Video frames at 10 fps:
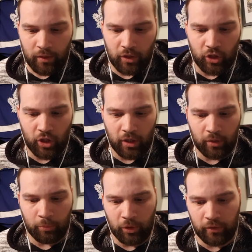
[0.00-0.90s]
The
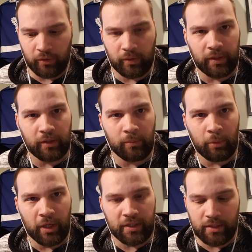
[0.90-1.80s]
Chicago Bulls are into
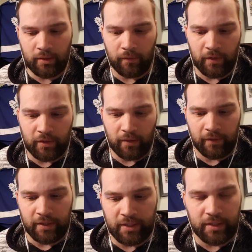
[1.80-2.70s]
Boston to face off
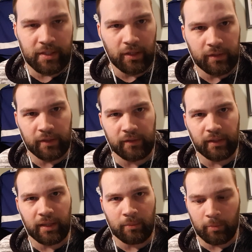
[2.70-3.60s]
against the Celtics
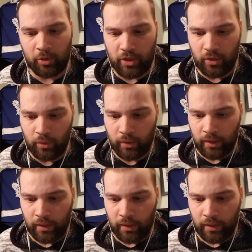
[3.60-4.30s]
in game number 2.